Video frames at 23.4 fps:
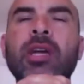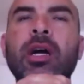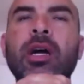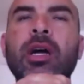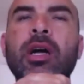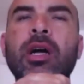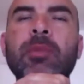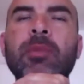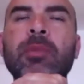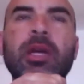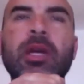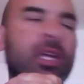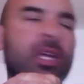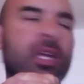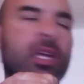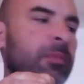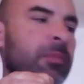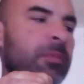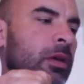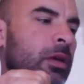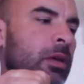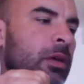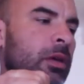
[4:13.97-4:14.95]
give
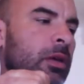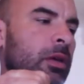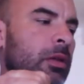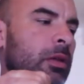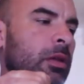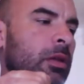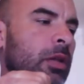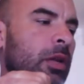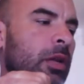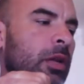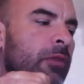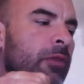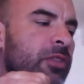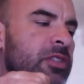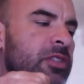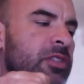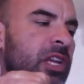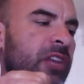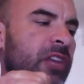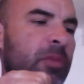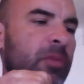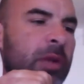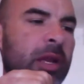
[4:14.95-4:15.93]
me for the
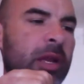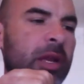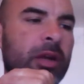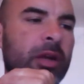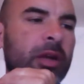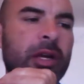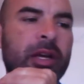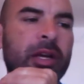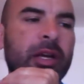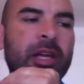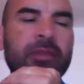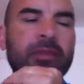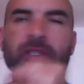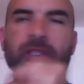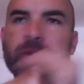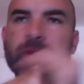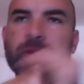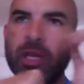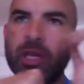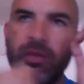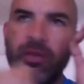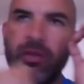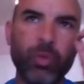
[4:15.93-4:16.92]
sake of everybody on here, give us
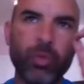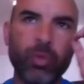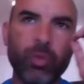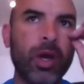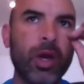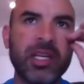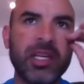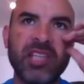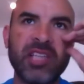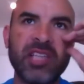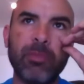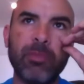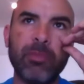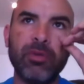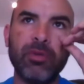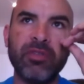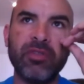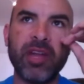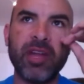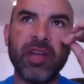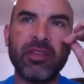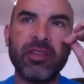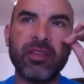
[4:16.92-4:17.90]
one
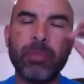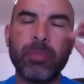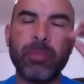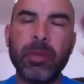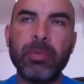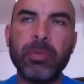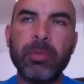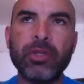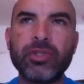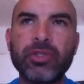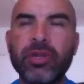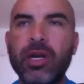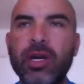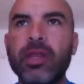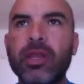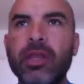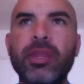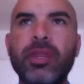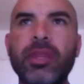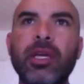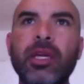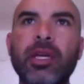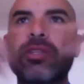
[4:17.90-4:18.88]
example of that. When people are trying to
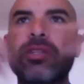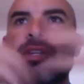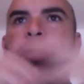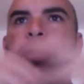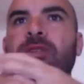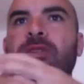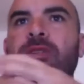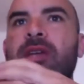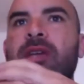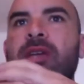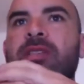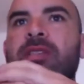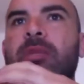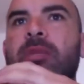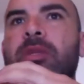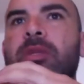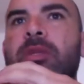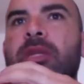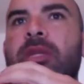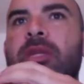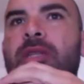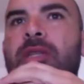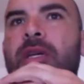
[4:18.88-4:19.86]
think in terms of, hey,
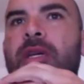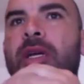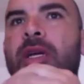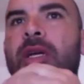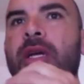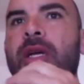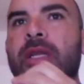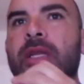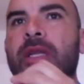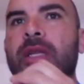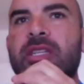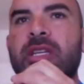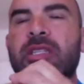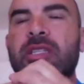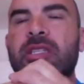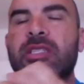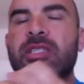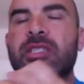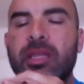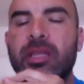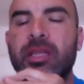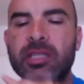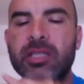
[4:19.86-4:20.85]
something that's going to
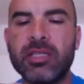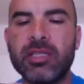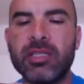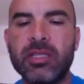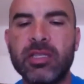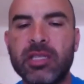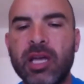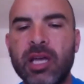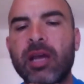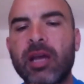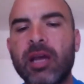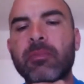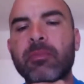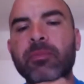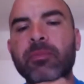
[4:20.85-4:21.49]
stand the test of time.